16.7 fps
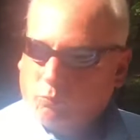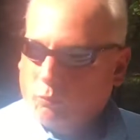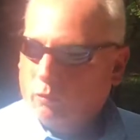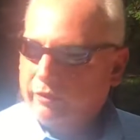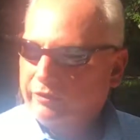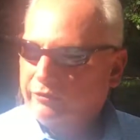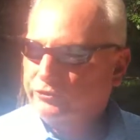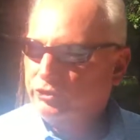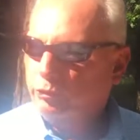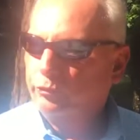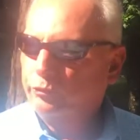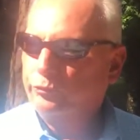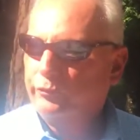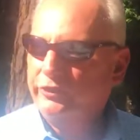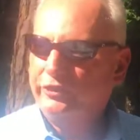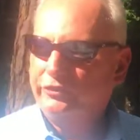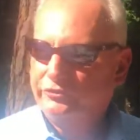one of the two or
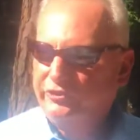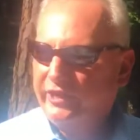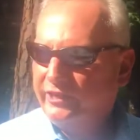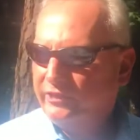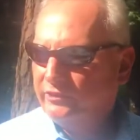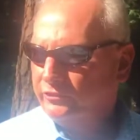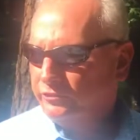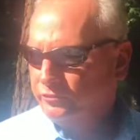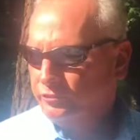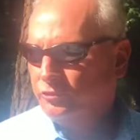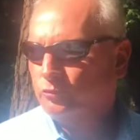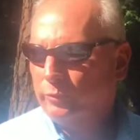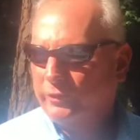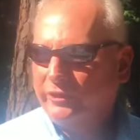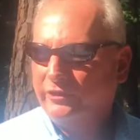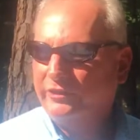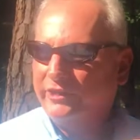three inch deluges
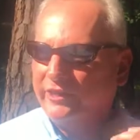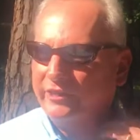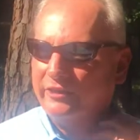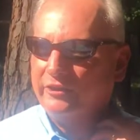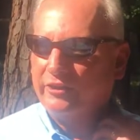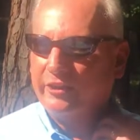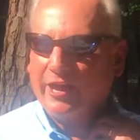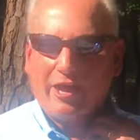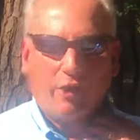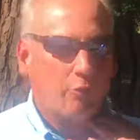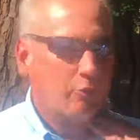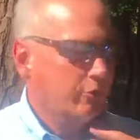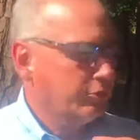we can get in an hour